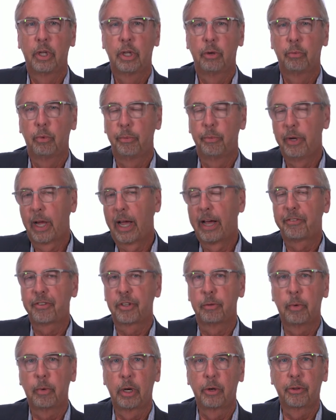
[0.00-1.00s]
when we have
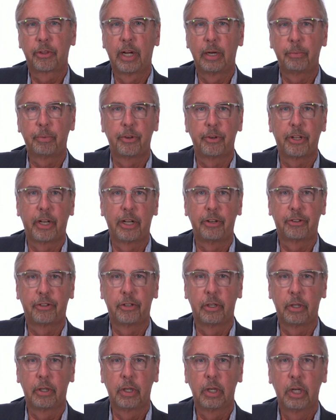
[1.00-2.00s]
somebody with
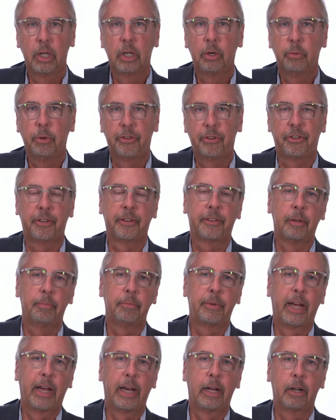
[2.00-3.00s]
hypertension, we sit them
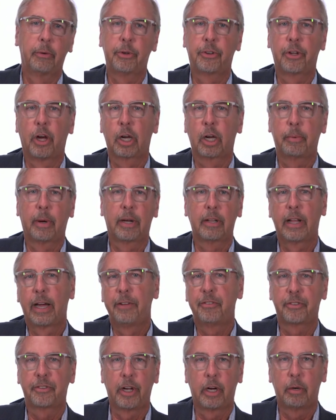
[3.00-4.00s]
down, we talk about
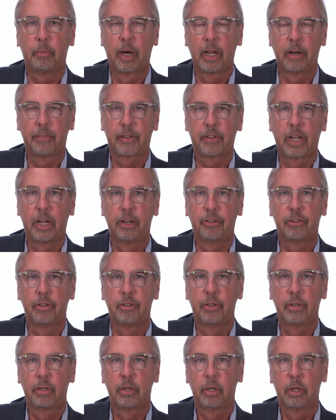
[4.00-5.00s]
lifestyle modification.